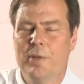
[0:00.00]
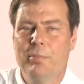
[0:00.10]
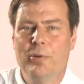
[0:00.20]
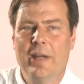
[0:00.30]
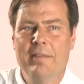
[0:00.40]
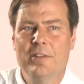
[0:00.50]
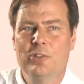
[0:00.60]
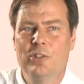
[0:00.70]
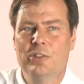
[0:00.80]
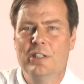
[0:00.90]
people who have this
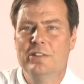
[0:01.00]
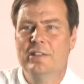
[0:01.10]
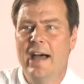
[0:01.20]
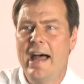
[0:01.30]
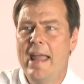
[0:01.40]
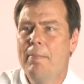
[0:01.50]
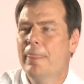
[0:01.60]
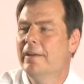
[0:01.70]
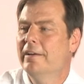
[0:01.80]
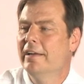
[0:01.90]
disease die.
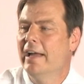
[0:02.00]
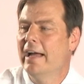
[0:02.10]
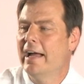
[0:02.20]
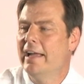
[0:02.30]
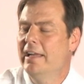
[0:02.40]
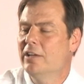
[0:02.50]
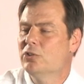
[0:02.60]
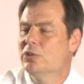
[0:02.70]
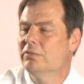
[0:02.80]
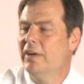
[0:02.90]
He has
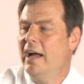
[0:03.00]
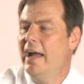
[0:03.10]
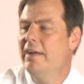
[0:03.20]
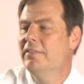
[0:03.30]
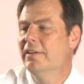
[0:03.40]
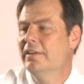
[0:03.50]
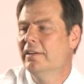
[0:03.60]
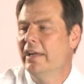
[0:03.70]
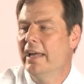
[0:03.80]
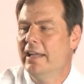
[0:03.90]
survived,
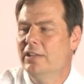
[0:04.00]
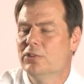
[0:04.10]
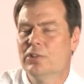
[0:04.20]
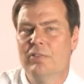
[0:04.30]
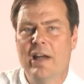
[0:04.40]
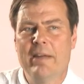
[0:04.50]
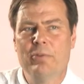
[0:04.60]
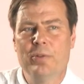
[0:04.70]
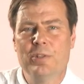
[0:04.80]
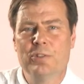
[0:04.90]
and he survived
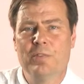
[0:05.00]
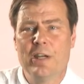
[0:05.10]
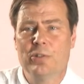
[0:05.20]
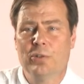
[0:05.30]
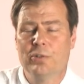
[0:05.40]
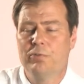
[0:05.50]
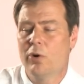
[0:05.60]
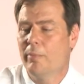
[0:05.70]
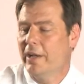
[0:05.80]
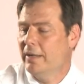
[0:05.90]
with this facial
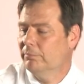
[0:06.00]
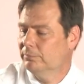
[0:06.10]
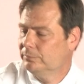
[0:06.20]
deformity.